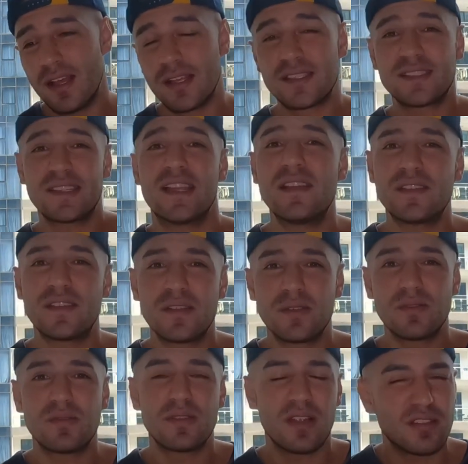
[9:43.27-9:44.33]
stay
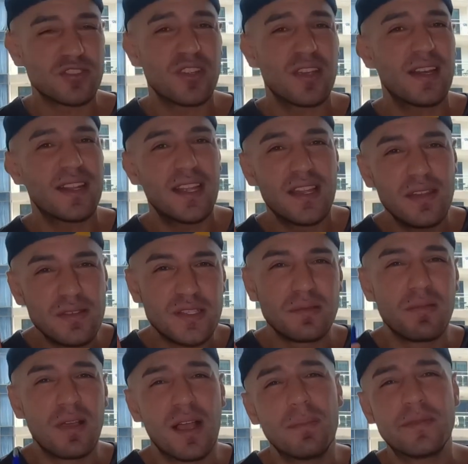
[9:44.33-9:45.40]
tuned. I'll try to get you
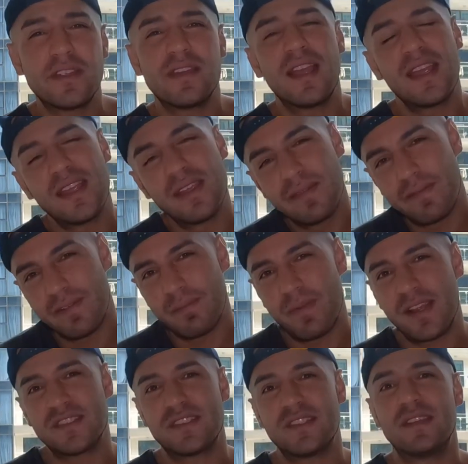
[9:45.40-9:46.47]
some up-to-date
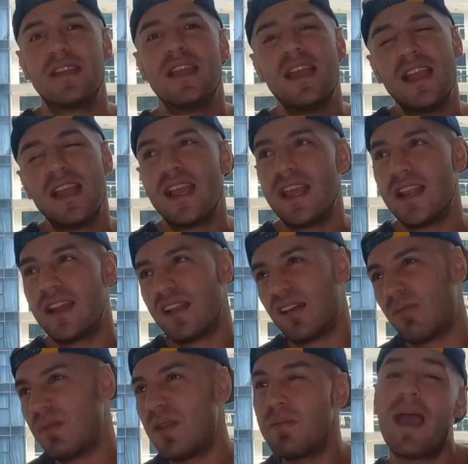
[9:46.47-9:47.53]
information, and I'll
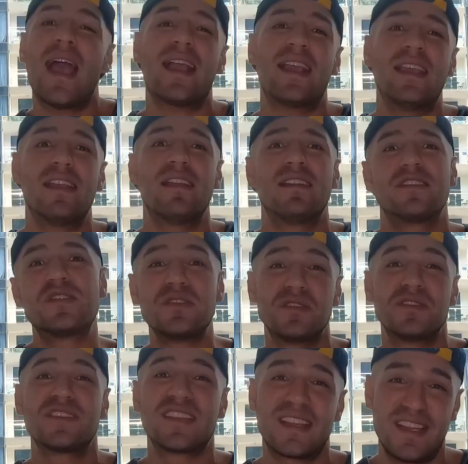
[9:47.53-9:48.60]
be back here as soon
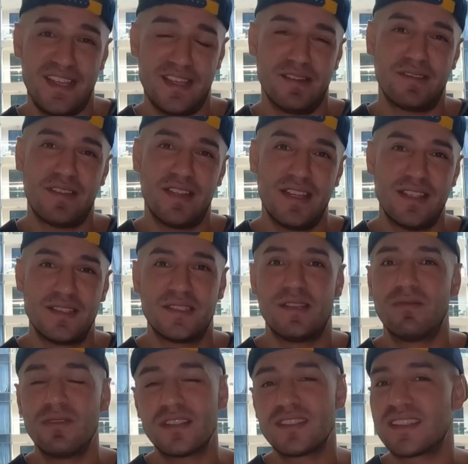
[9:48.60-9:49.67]
as I can. Okay,
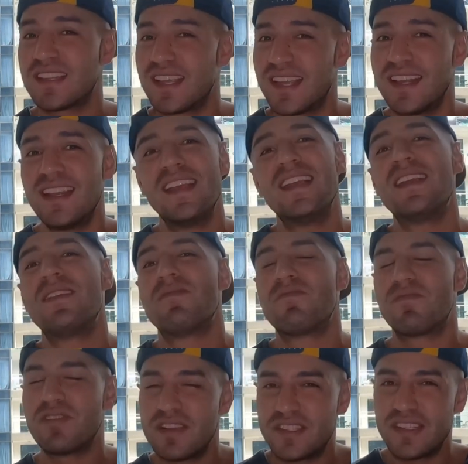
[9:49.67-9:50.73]
so once again,
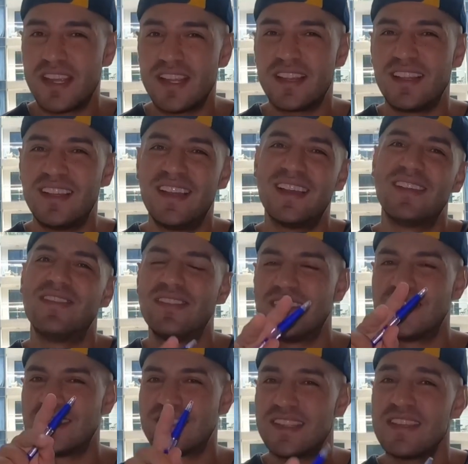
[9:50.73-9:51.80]
appreciate the love.
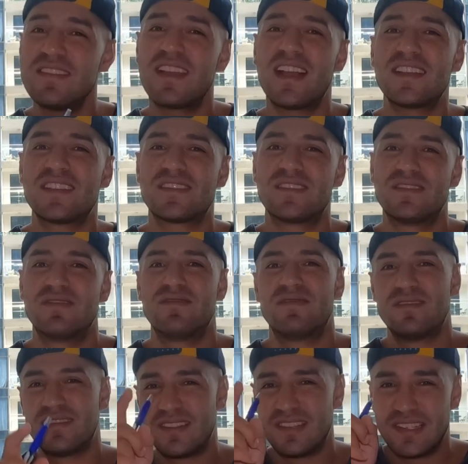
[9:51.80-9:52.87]
See you guys
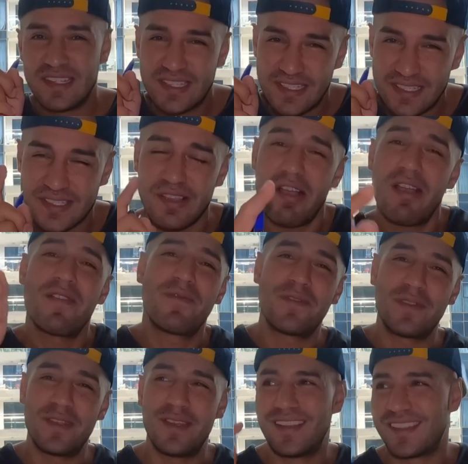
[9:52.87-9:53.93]
soon. Sorry for
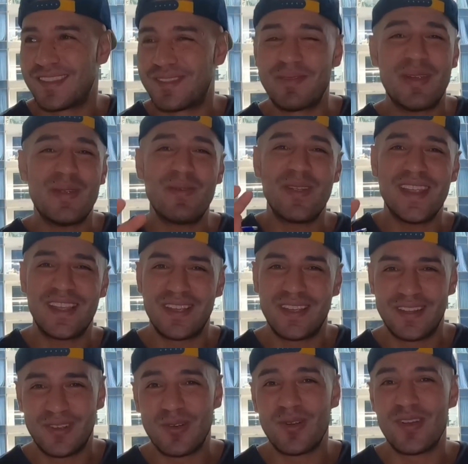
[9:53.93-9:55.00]
the
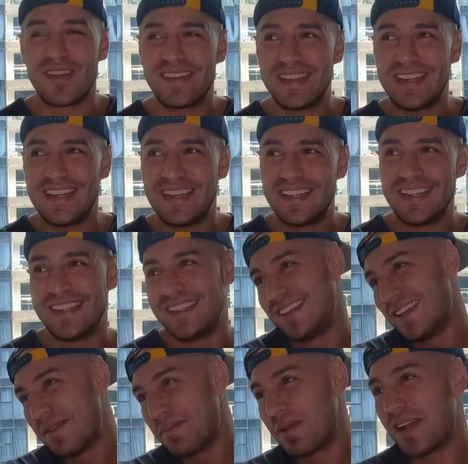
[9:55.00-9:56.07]
3-week quarantine and
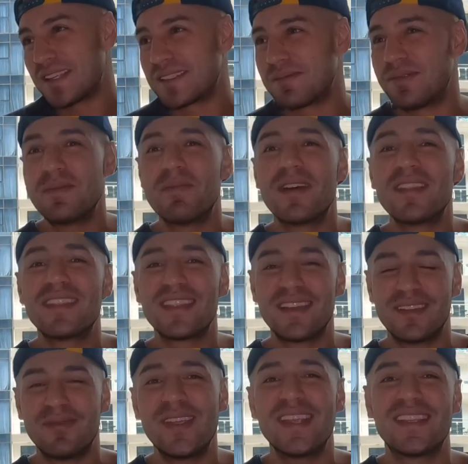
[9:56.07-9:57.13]
possibly month and
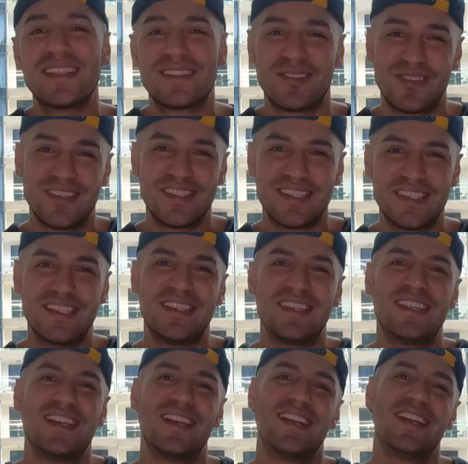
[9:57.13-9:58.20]
a week quarantine.